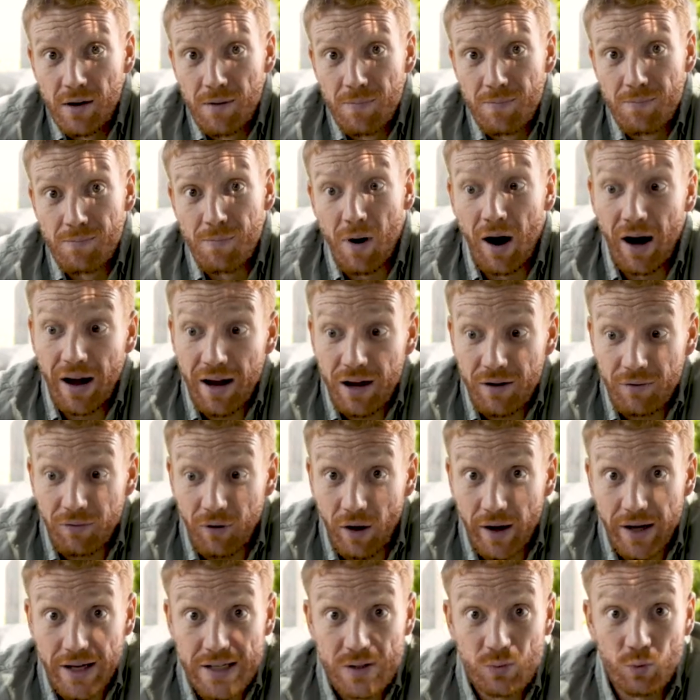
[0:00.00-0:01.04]
My
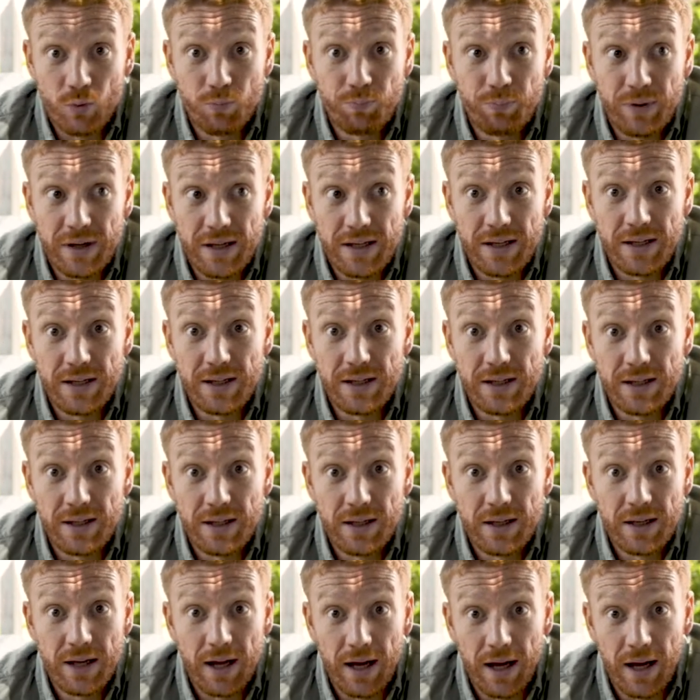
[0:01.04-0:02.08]
advice would be
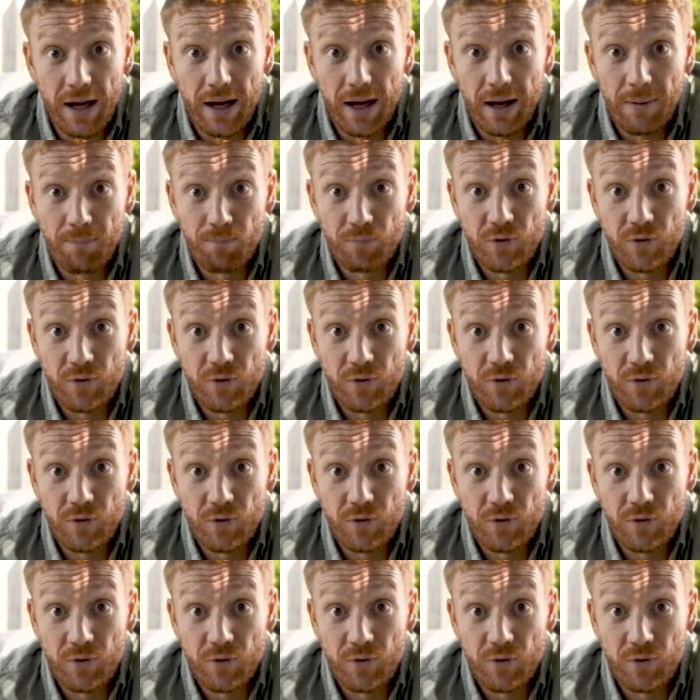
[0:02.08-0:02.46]
um,